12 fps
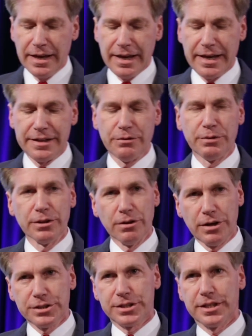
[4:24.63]
And we
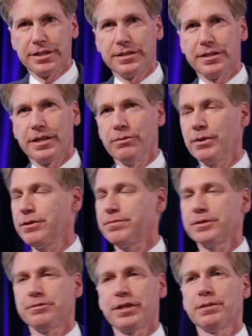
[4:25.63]
launched it, and it went off
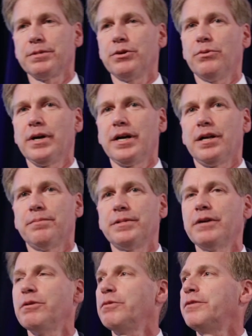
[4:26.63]
incredibly well. But
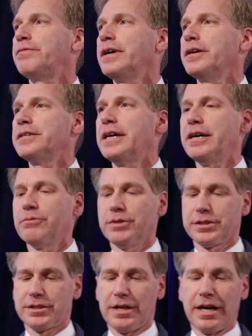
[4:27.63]
then what we found out was